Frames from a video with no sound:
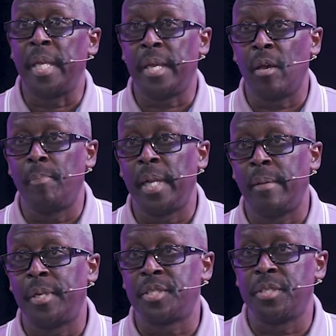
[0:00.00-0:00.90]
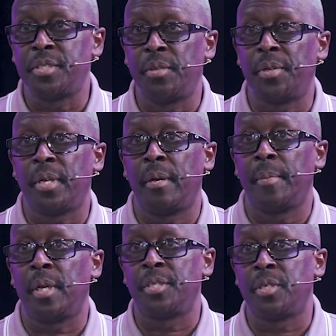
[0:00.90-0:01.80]
Be kept blameless until
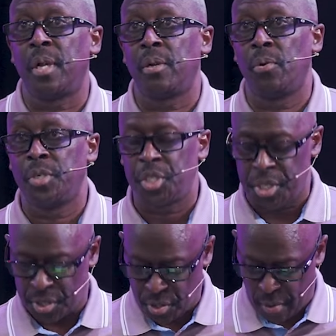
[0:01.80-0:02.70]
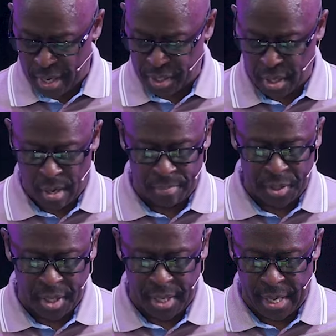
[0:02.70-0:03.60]
our Lord Jesus Christ
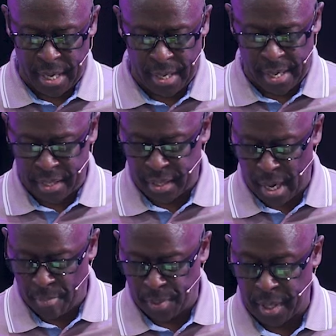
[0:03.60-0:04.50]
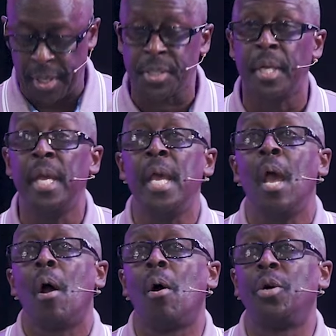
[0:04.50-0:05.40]
comes again. Next slide, please.
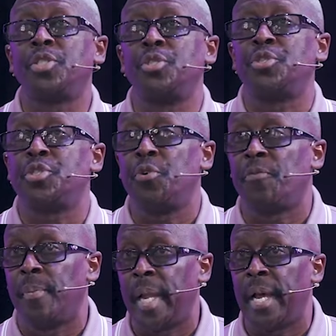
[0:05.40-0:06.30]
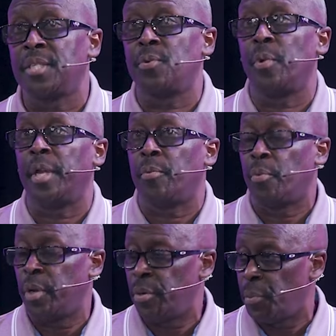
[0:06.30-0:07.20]
Also, too, from last week,
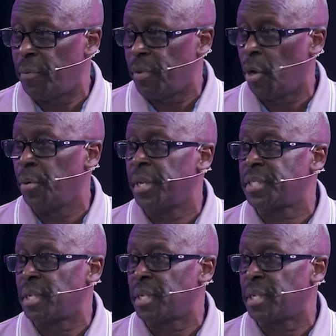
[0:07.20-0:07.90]
we've learned,